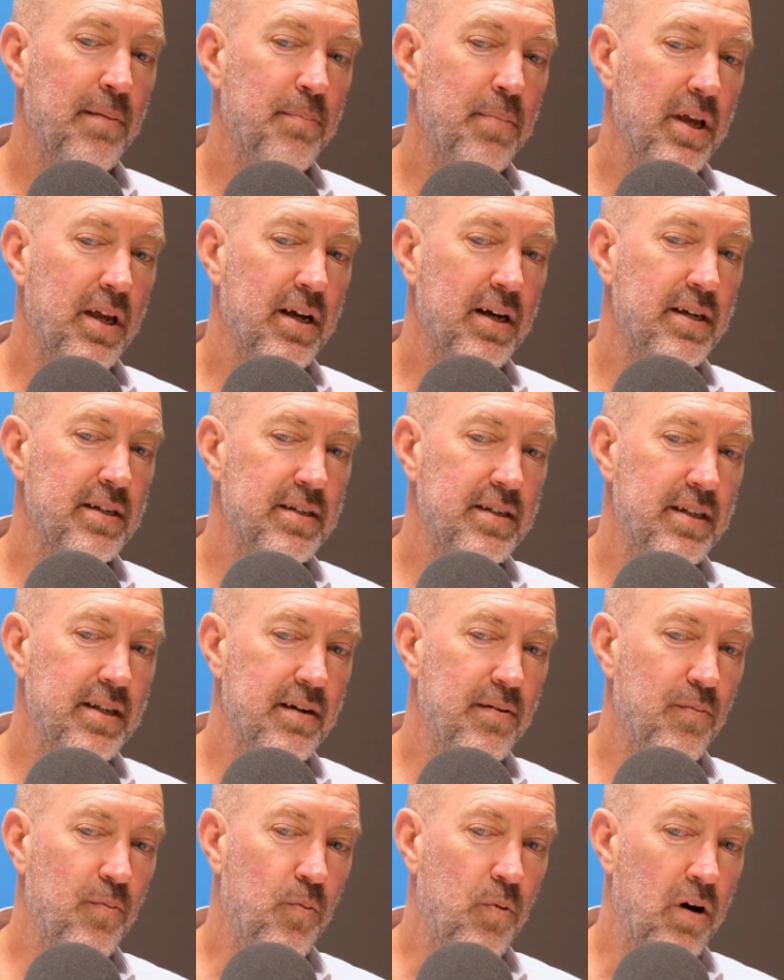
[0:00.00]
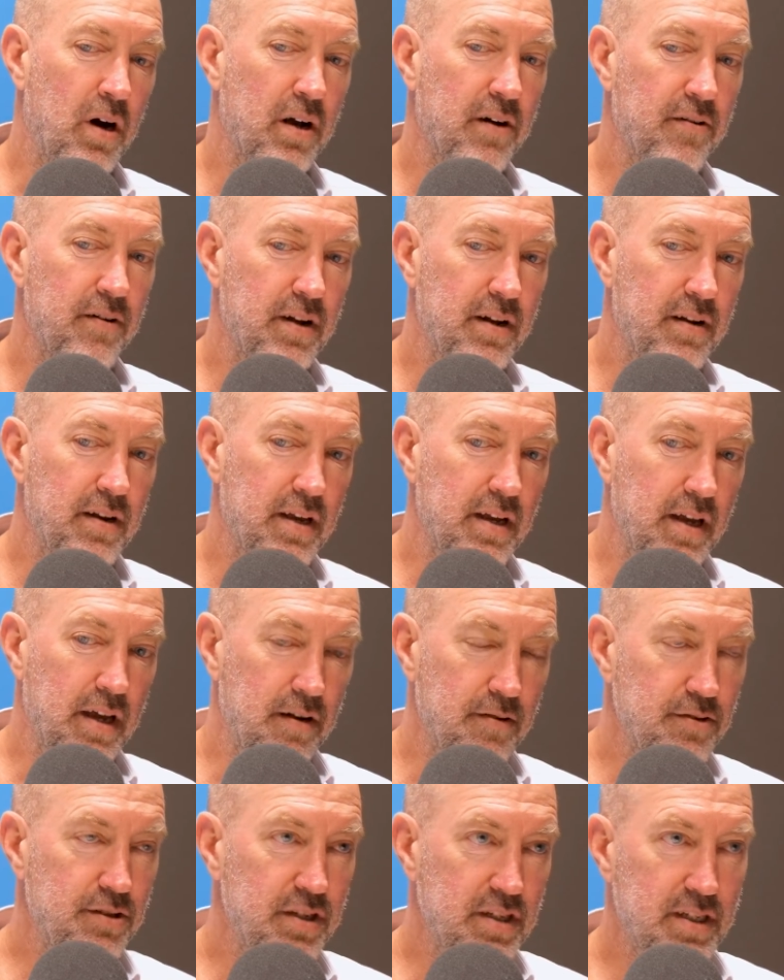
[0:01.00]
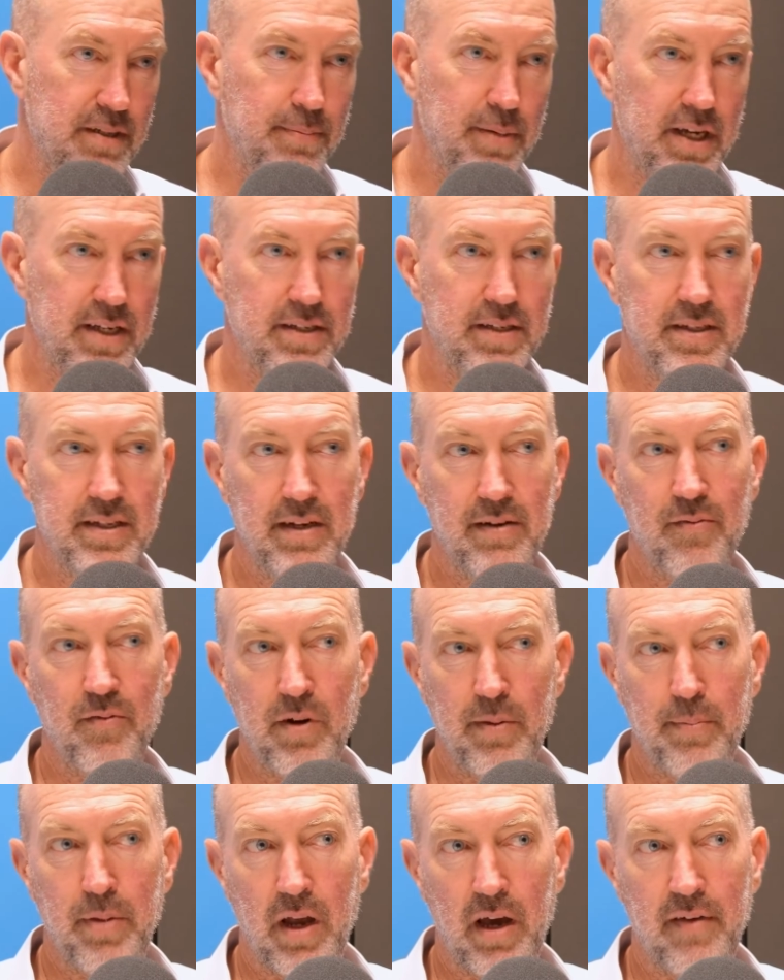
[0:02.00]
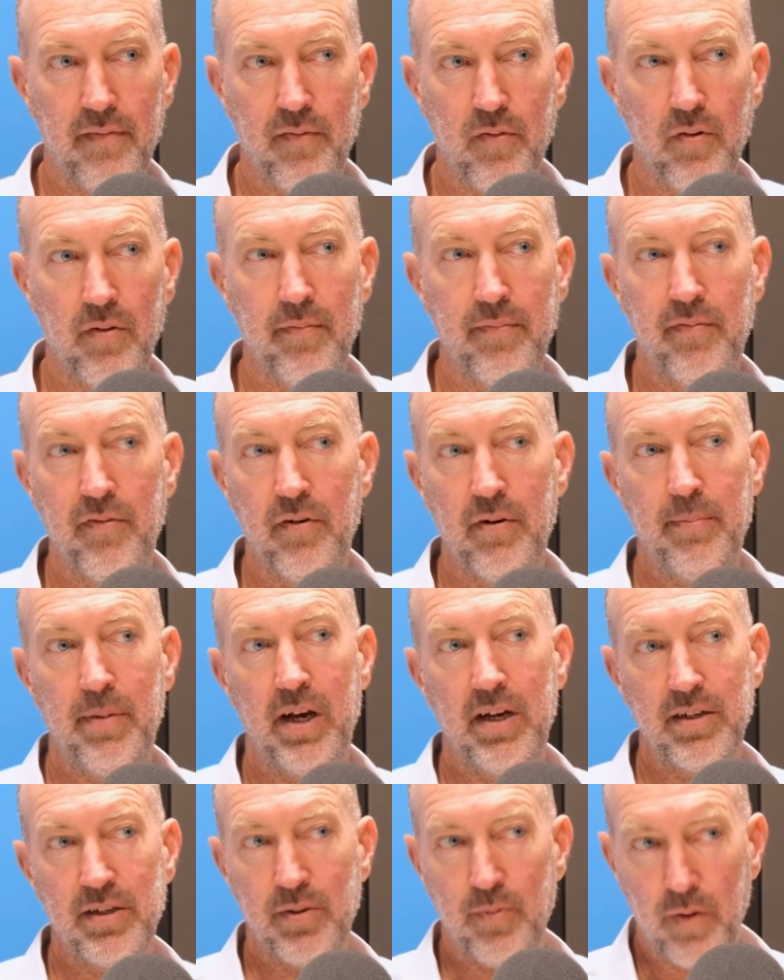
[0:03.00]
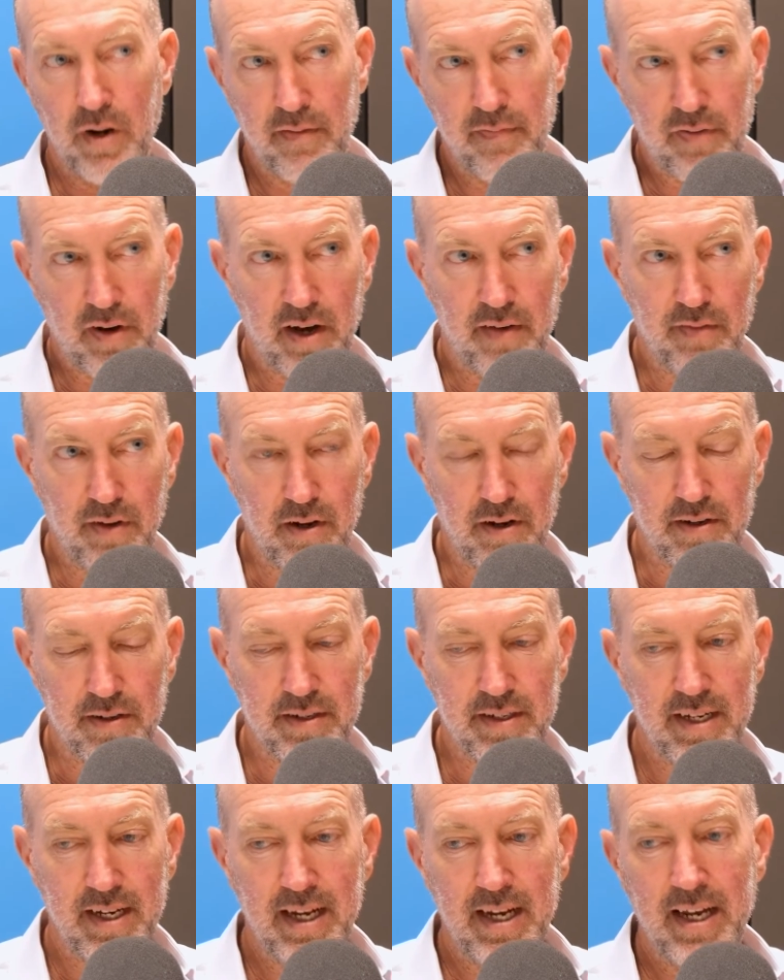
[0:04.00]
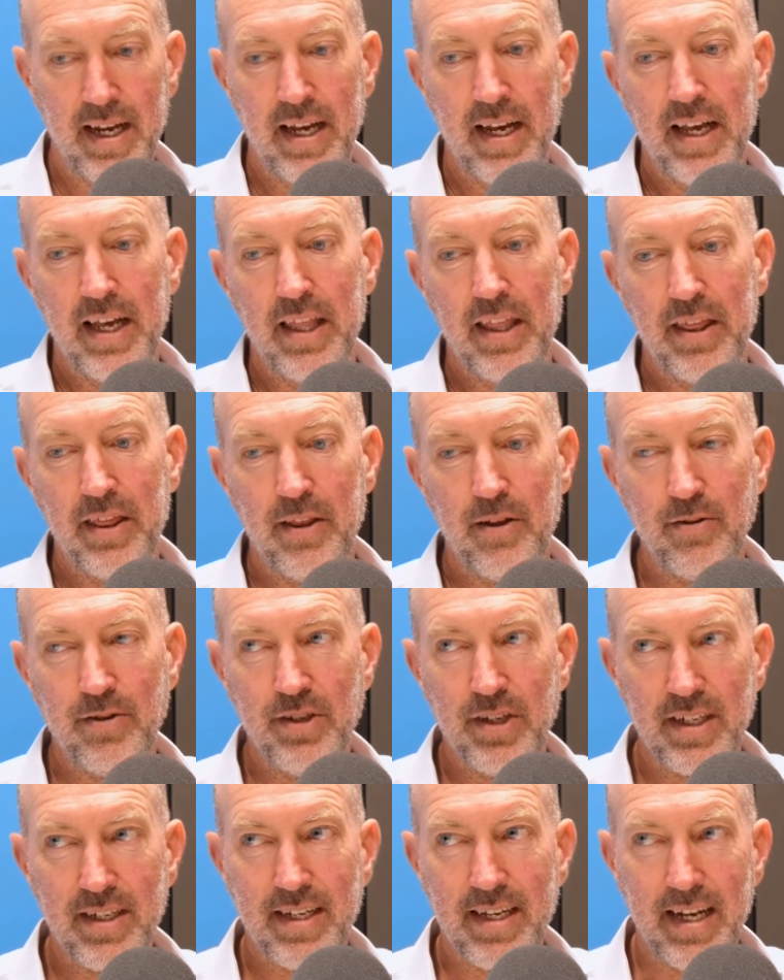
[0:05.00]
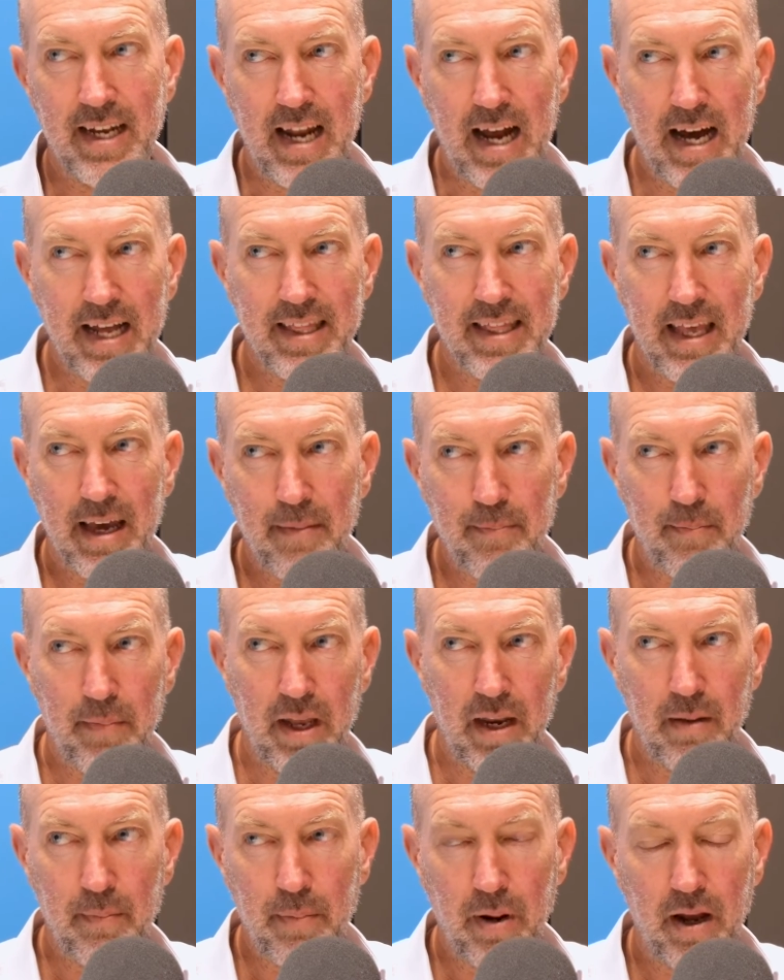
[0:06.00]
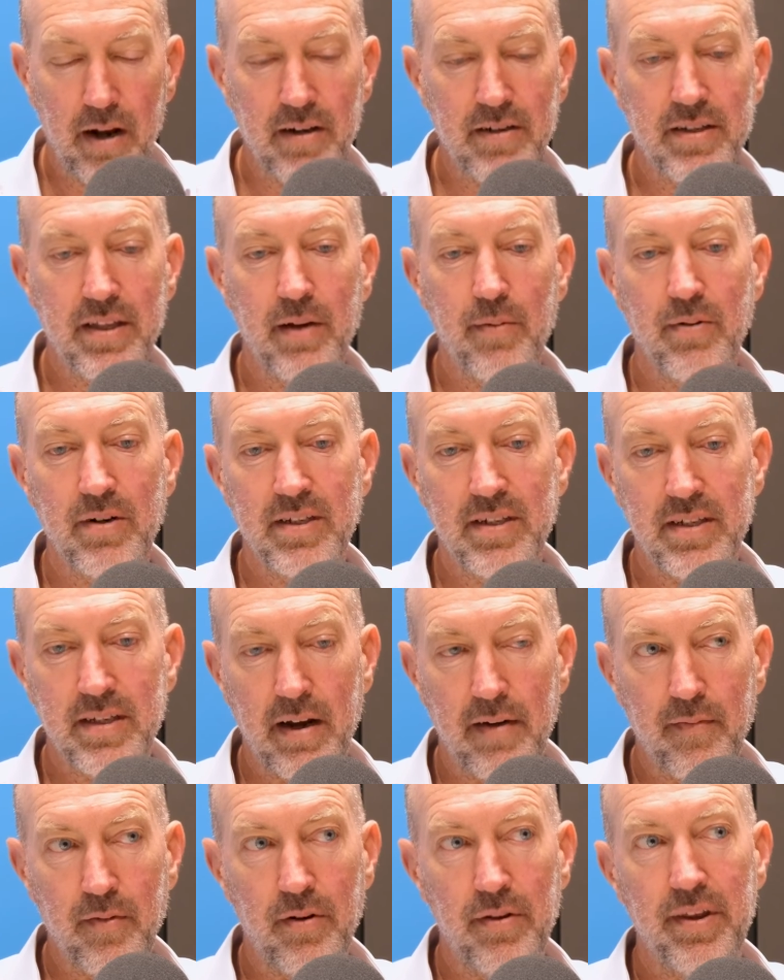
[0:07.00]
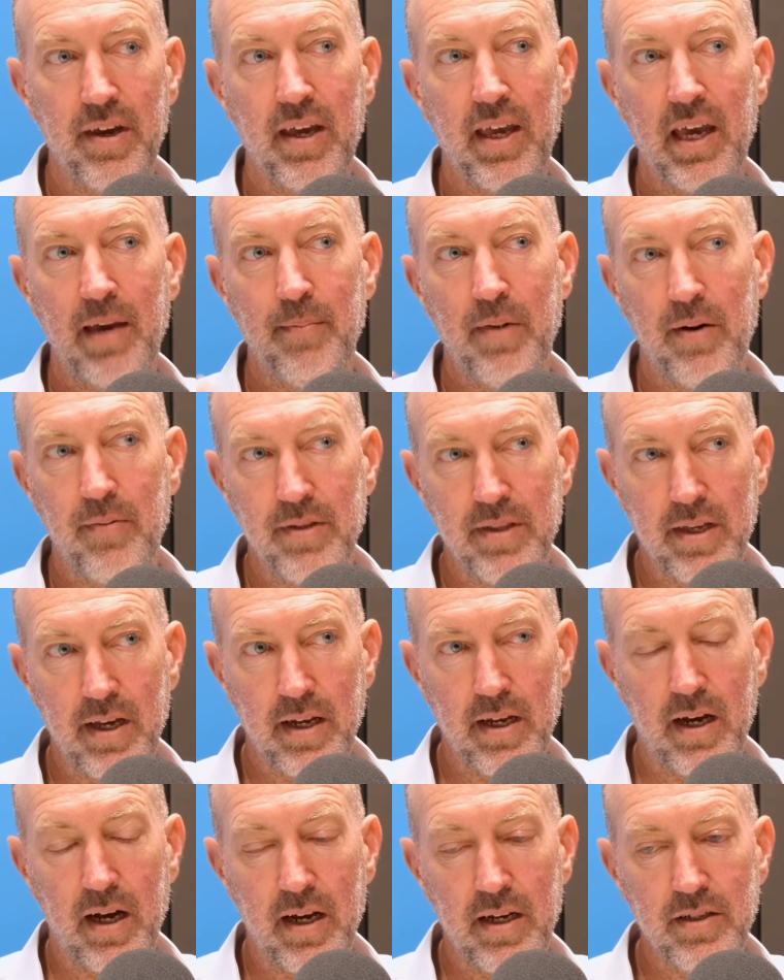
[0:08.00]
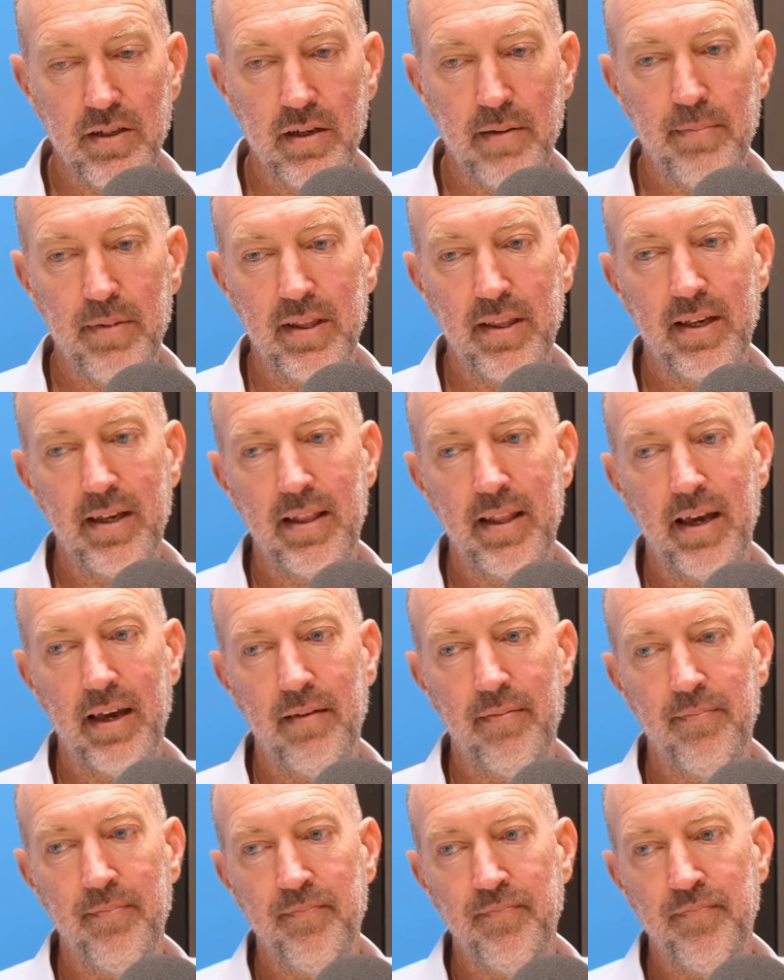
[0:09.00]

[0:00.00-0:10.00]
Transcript: Because the water and energy space didn't replatform for about 25 years, there's just not that many players. There were several that came out with technology, but then they